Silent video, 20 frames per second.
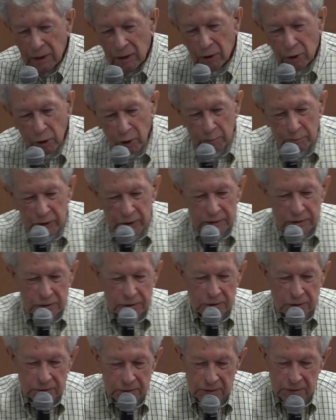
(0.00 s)
all
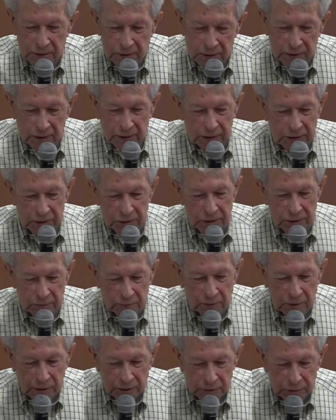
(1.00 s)
business, at least
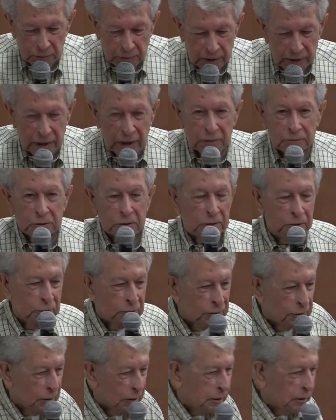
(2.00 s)
it was where I was
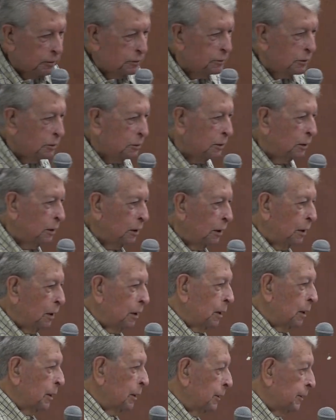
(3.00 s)
concerned.
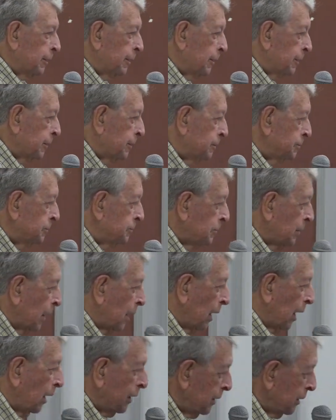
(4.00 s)
Uh,
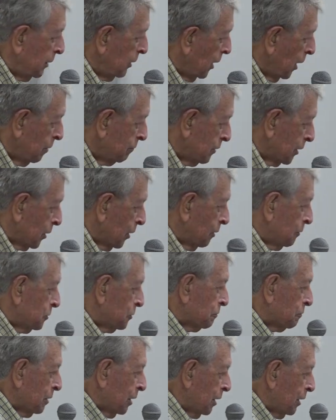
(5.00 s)
I didn't have a
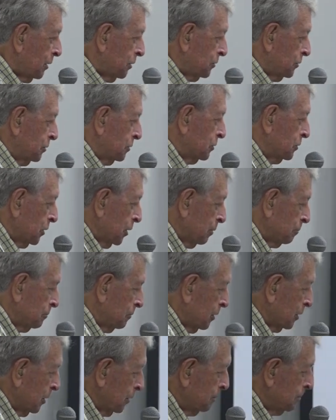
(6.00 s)
close relationship
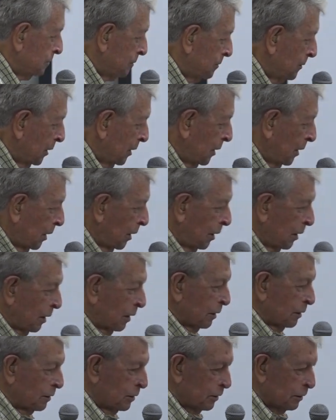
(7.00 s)
with him.
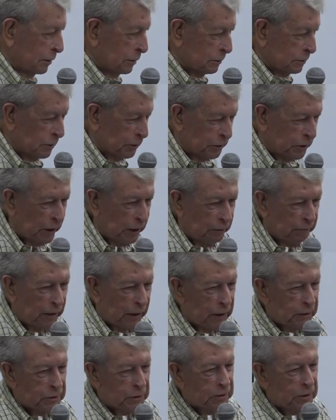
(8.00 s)
To, to Dave
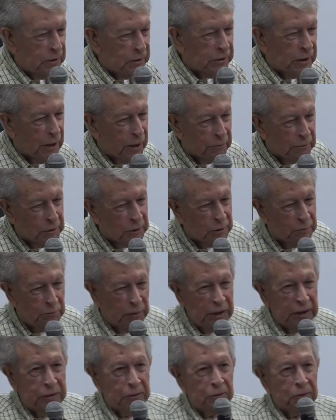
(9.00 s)
Hastings, I was
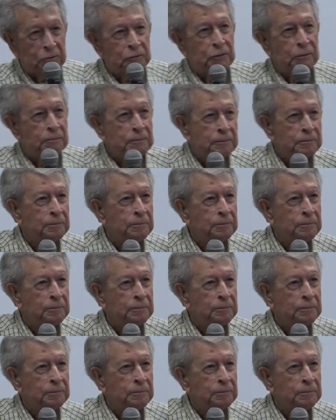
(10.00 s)
Beatles.